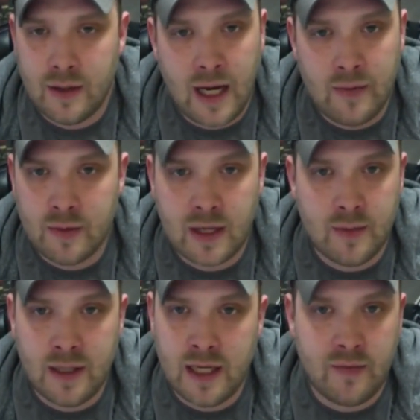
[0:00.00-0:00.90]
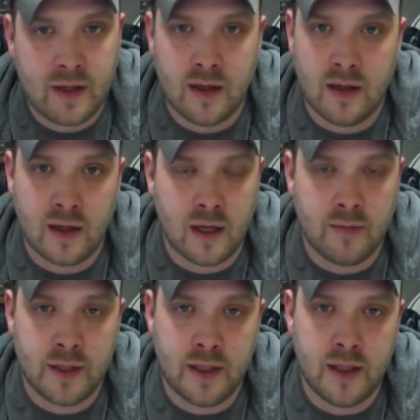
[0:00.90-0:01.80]
I would recommend having a
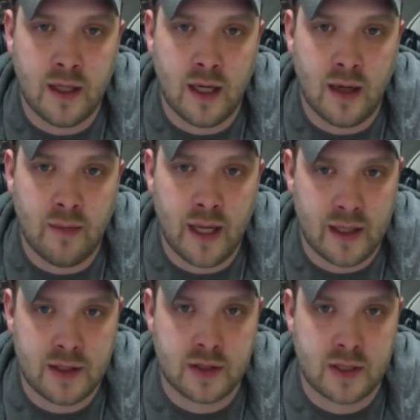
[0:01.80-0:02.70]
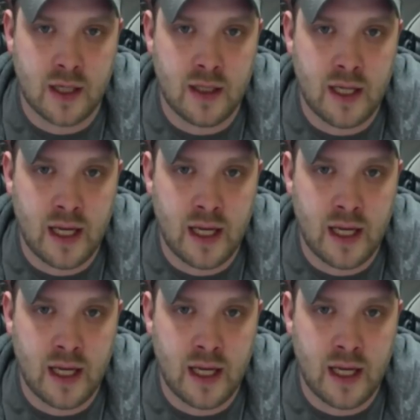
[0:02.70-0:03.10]
company manage your site.